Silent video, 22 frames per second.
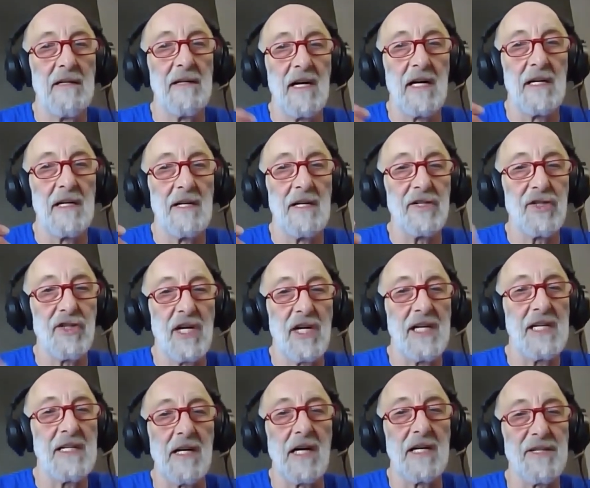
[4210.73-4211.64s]
The
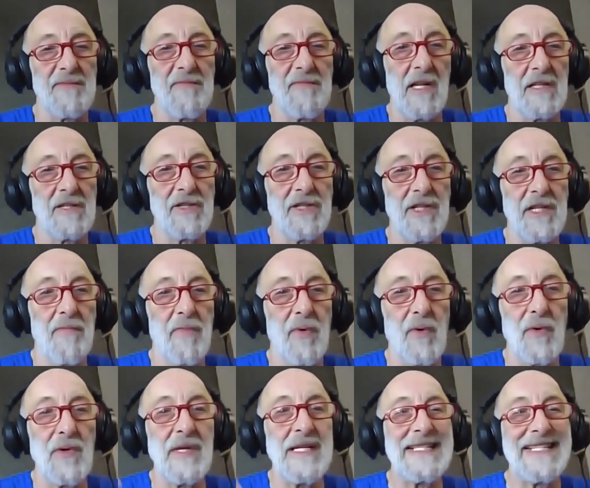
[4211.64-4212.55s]
Jain cosmology
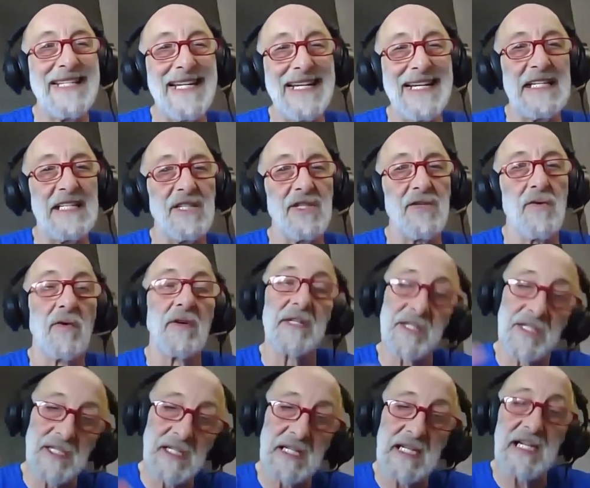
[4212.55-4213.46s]
predates or
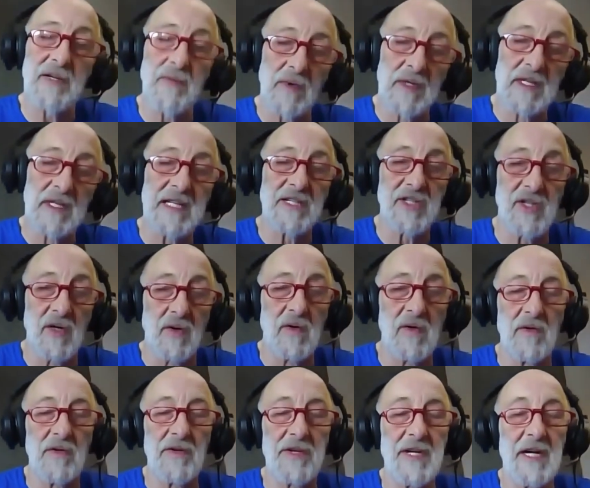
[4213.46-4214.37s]
is equally as
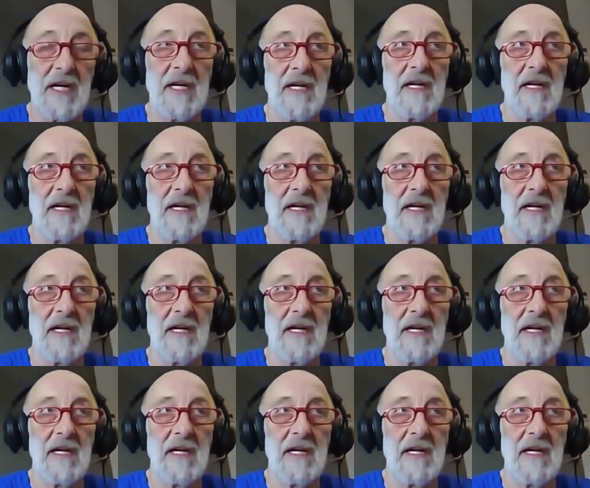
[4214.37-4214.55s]
old